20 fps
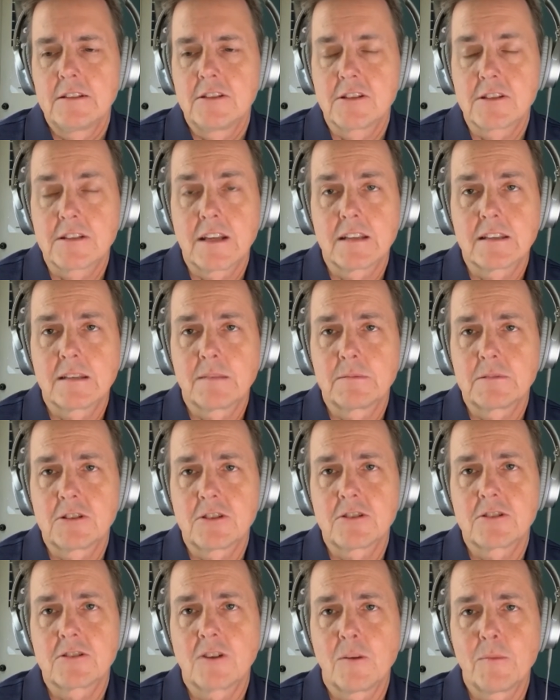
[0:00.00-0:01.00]
just
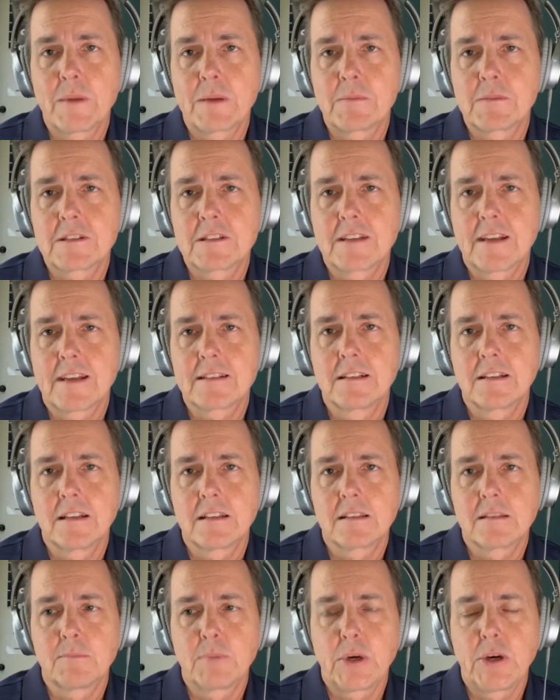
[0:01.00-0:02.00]
don't make mistakes and
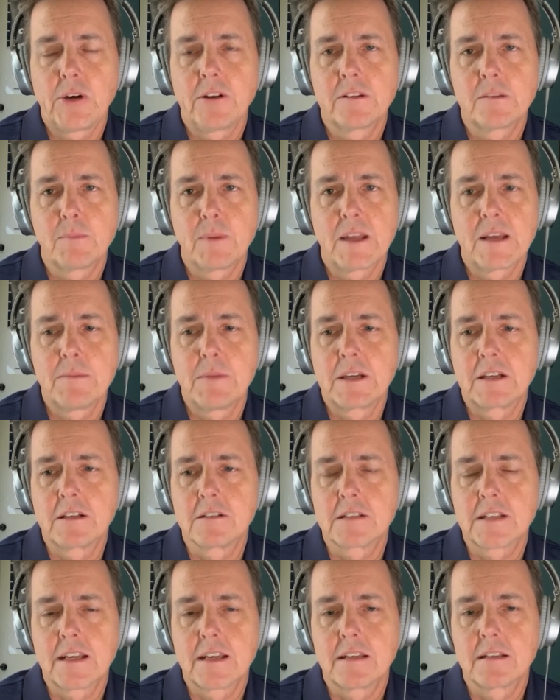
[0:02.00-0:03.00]
get the ball in the
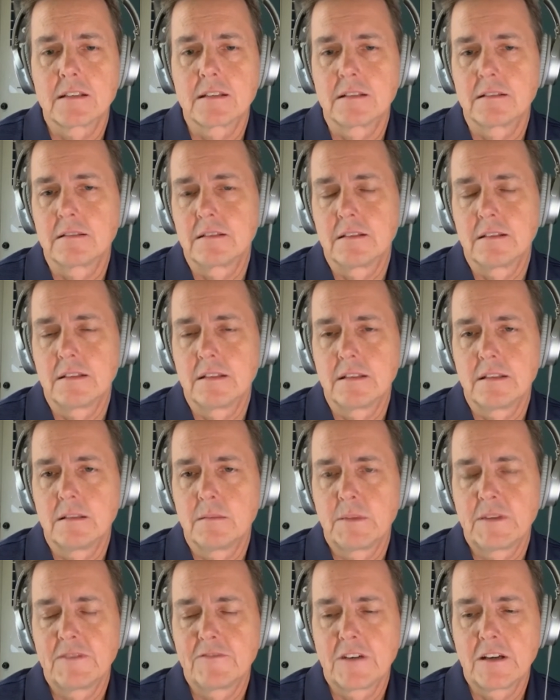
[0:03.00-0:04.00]
playmakers' hands, and
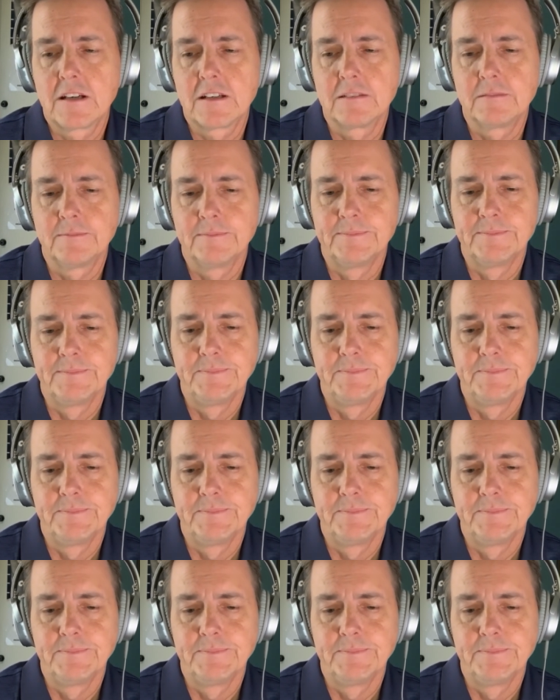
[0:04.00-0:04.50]
it'll be fine.